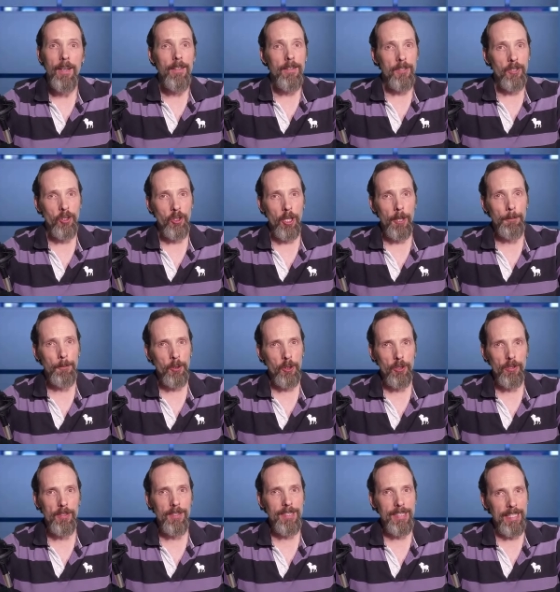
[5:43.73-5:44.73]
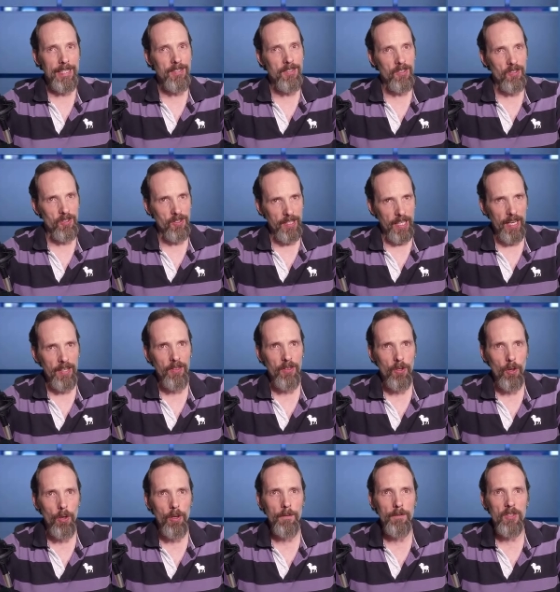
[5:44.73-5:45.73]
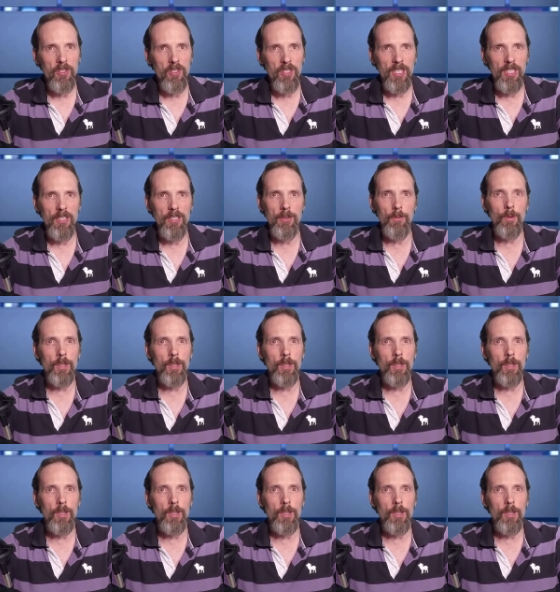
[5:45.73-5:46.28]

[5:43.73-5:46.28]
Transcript: the sharpshooter nets his 10th goal of the season,